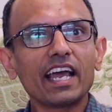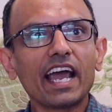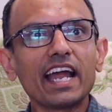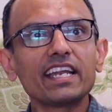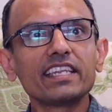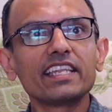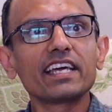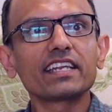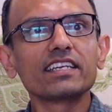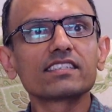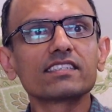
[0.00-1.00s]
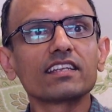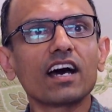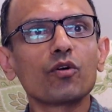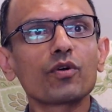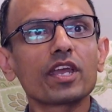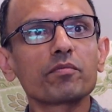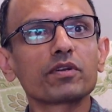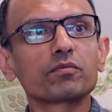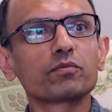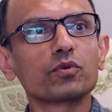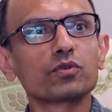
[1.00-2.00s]
And there is now a
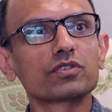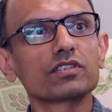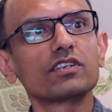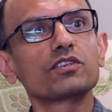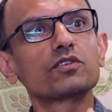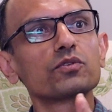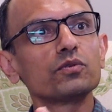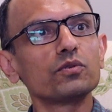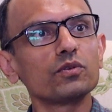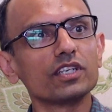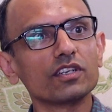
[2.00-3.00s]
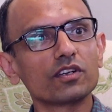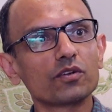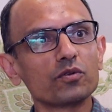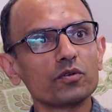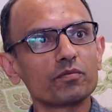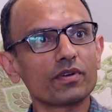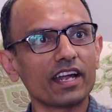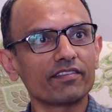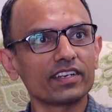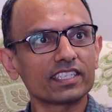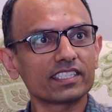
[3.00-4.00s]
proposal to include
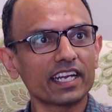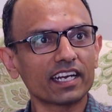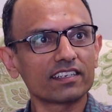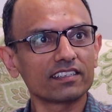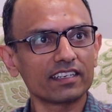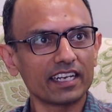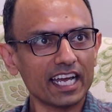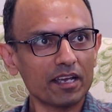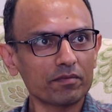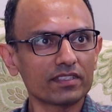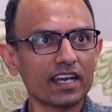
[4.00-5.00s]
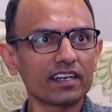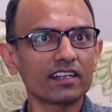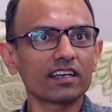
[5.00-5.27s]
private sector labs that are